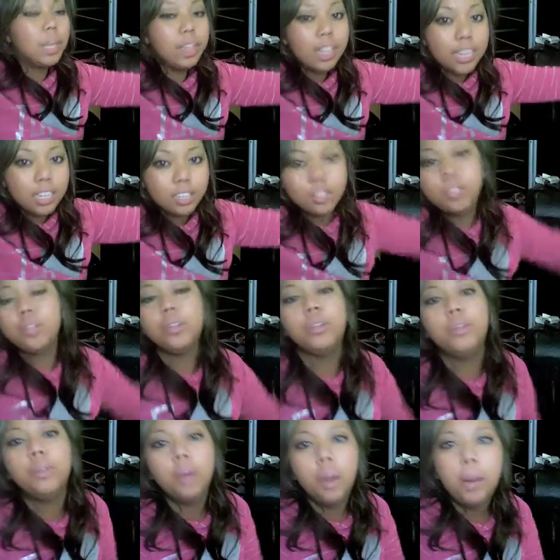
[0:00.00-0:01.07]
thanks
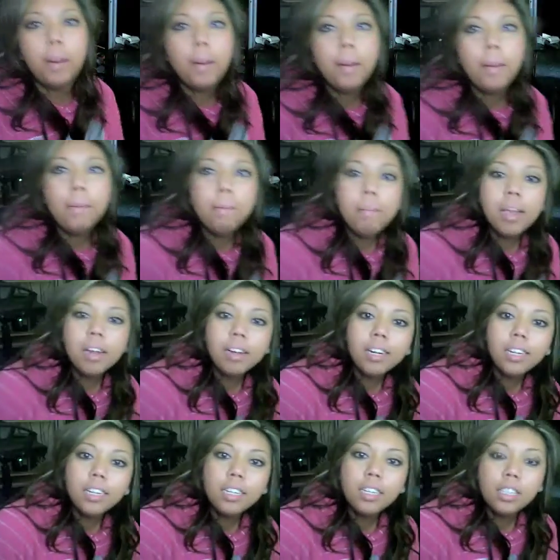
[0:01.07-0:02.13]
to
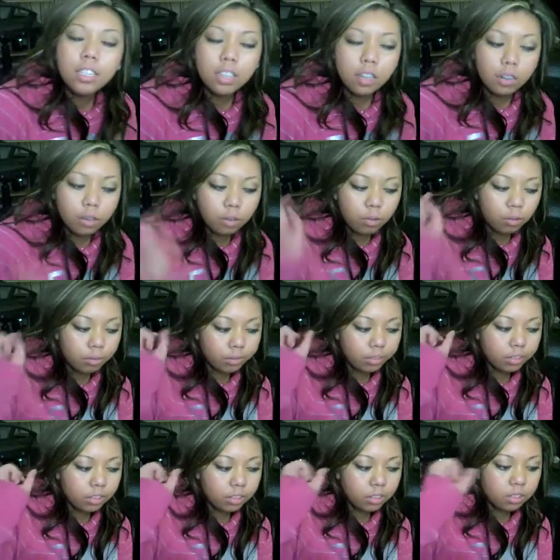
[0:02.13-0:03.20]
Marin. So
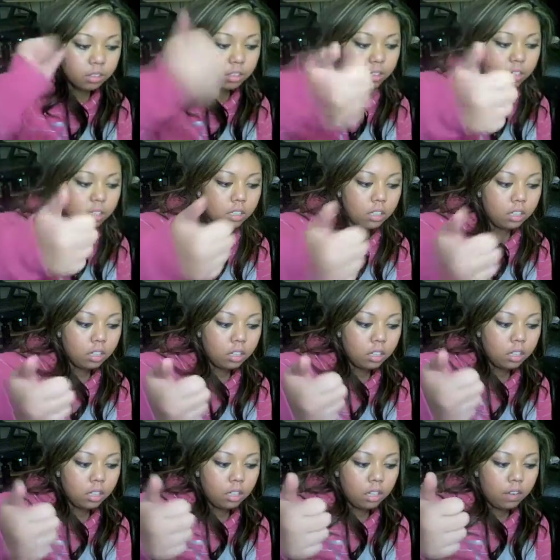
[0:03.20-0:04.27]

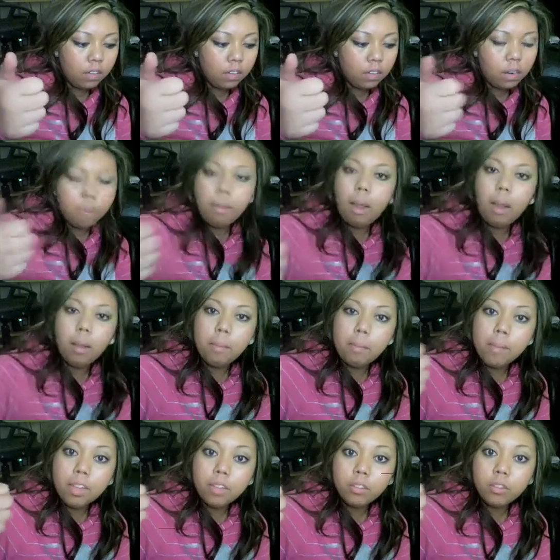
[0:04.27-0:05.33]
after about a
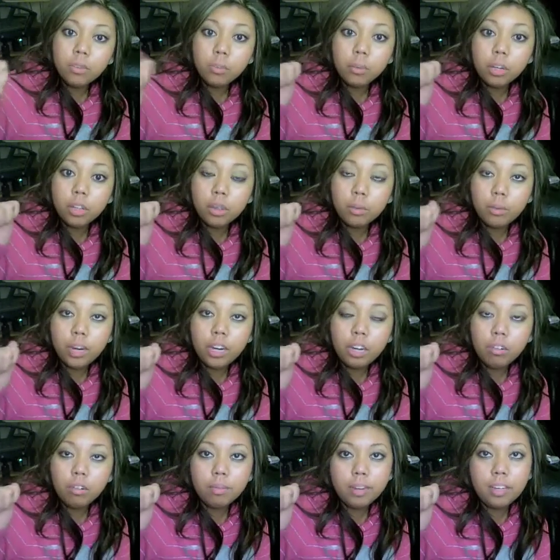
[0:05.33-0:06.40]
month's worth of
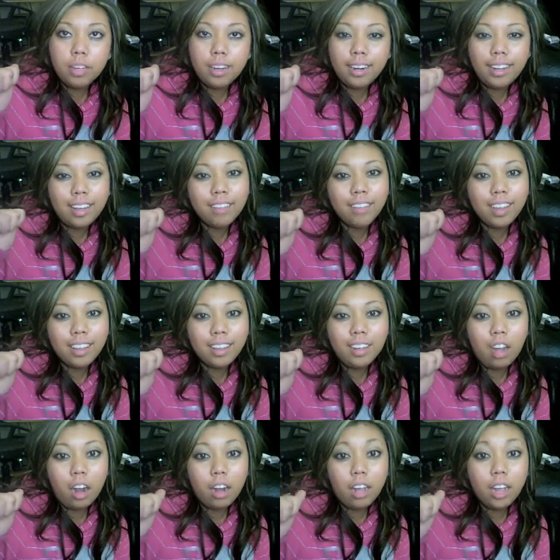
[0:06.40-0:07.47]
waiting for my lighting, I finally
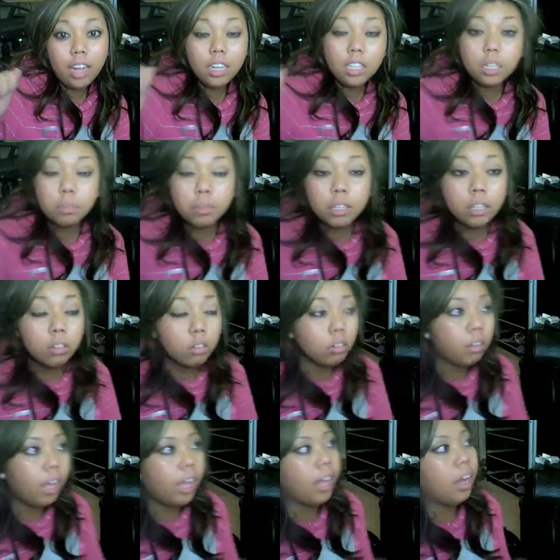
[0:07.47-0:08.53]
got it. And it's a pretty
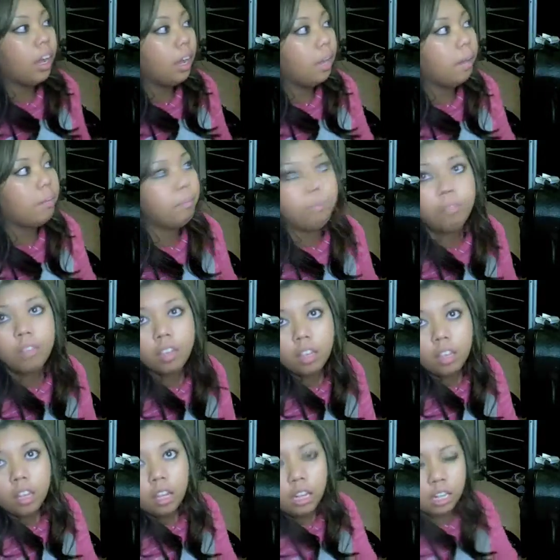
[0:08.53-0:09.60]
cool light. Um,
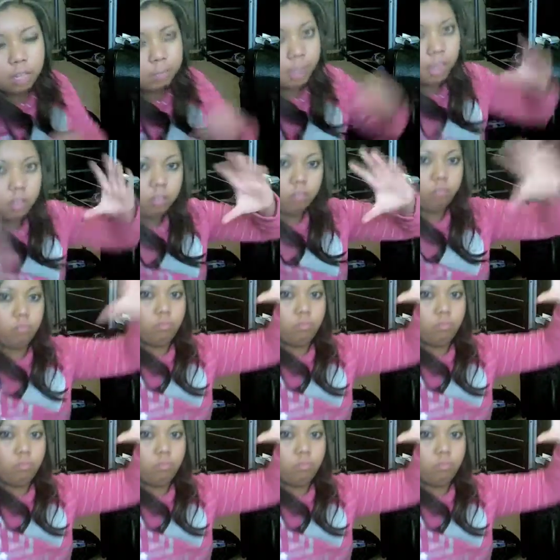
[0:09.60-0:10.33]
It's about